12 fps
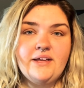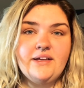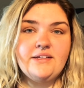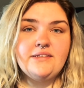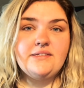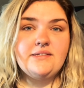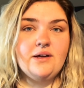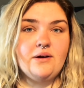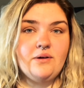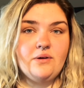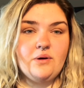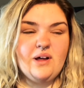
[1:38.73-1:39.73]

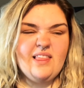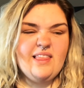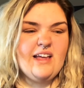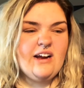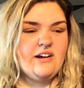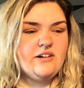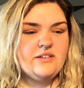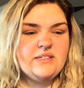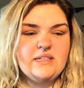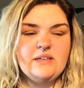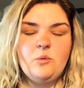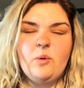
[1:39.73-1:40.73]
so there's
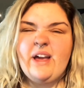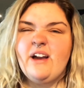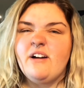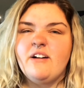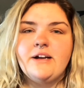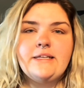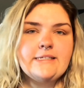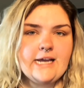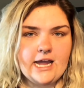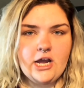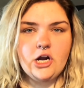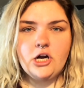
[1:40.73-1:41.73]
wear and
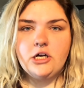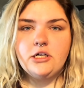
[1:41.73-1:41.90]
tear.